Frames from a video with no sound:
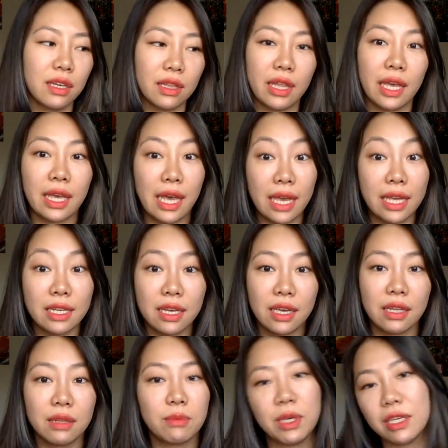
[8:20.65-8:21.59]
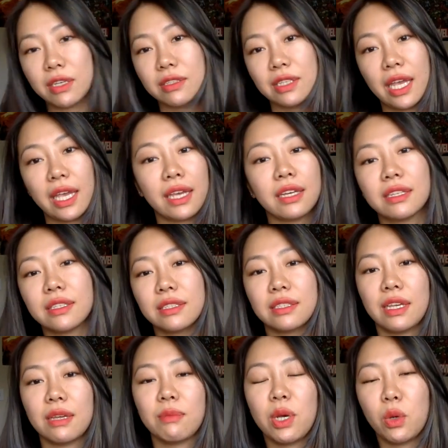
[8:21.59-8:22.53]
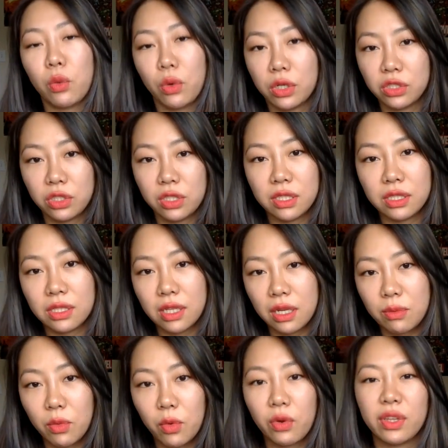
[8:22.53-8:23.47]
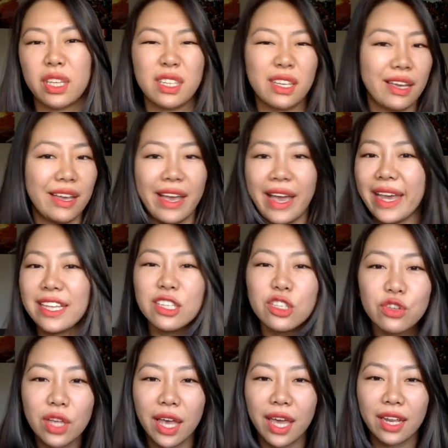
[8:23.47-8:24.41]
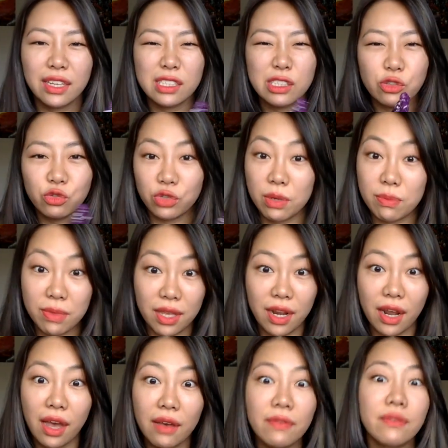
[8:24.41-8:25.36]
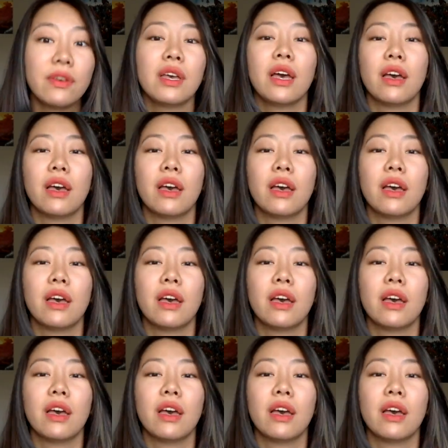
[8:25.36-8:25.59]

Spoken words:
like I did, because I couldn't stand my orangeness anymore, and I knew that I had to strip that off